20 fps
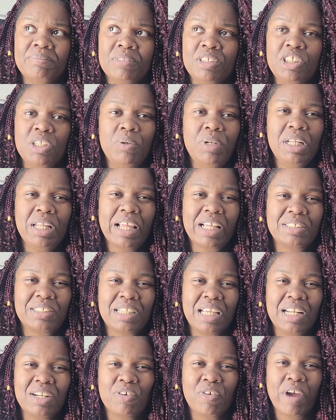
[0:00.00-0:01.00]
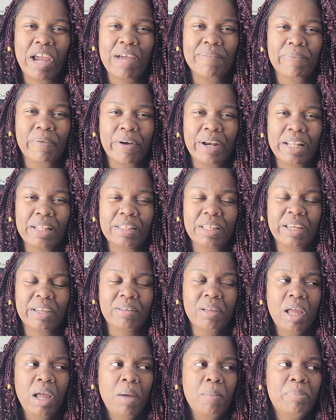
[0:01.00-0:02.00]
She don't need like a skin graft or
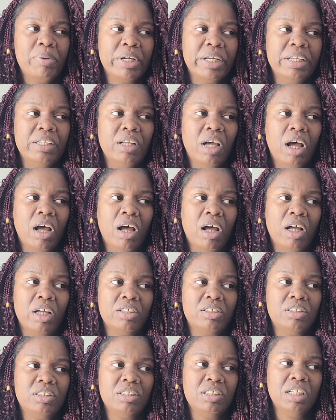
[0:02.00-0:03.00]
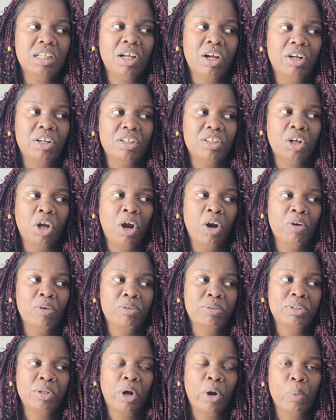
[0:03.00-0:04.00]
anything, but uh, her, her,
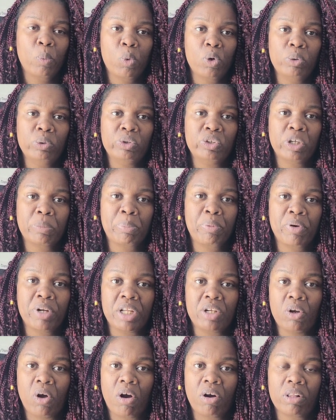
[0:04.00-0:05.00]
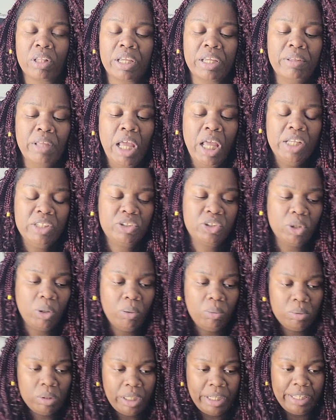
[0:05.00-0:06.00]
her wounds look pretty gnarly.
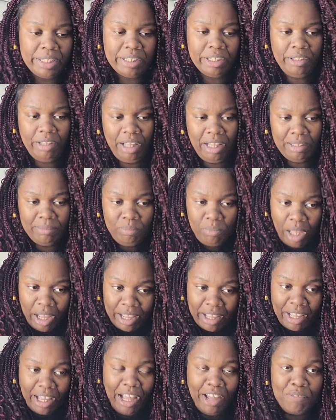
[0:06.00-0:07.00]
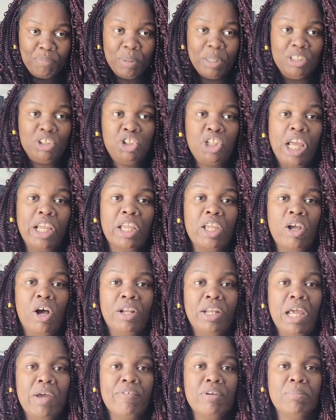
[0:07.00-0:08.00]
So like, I, I've been checking
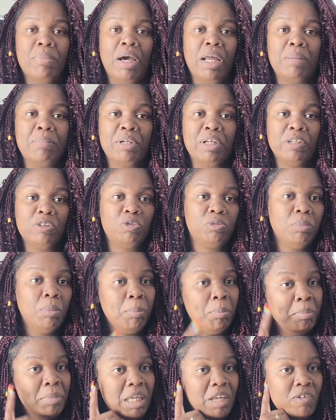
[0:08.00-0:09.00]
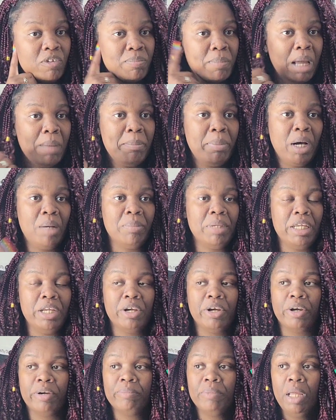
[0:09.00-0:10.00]
on everybody because me with my bum
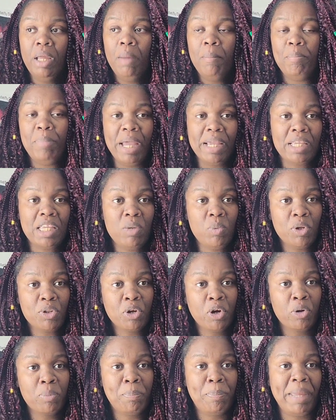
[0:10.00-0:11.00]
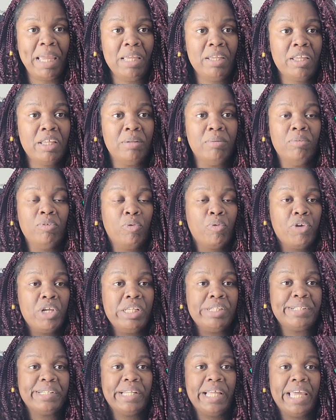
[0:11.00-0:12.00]
ear, Becky with her bacon
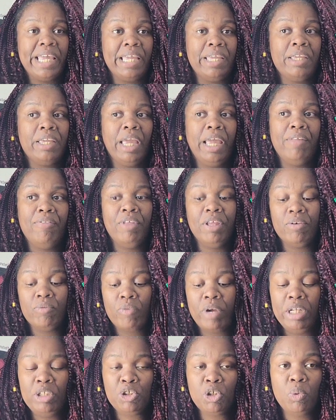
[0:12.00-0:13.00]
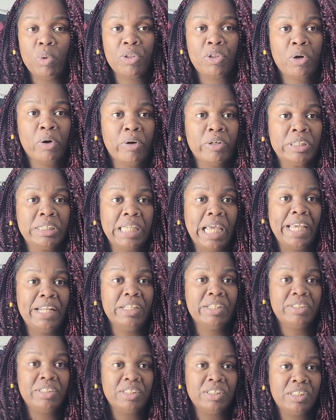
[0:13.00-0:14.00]
grease leg, and then Rachel with her
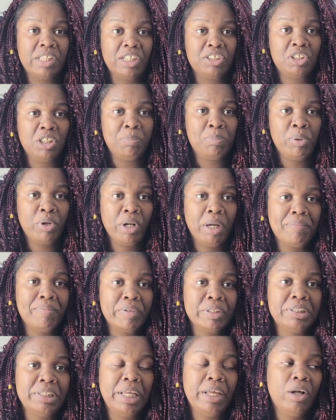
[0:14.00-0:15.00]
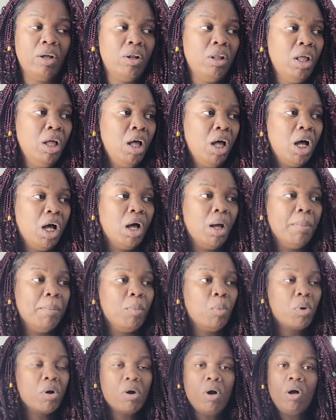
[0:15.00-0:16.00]
sinuses that she put up for sale.
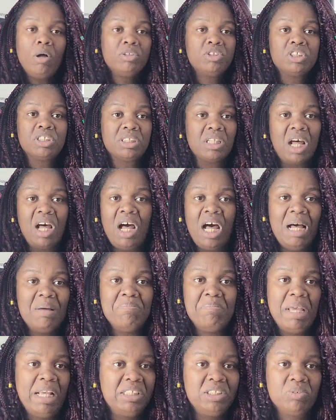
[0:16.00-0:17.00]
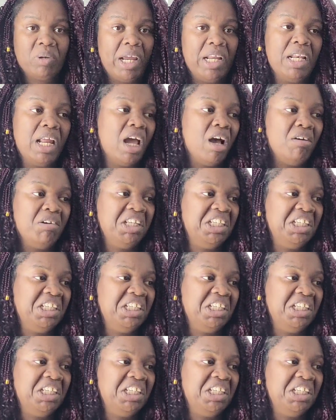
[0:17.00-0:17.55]
Um, we're all just a hot mess right now.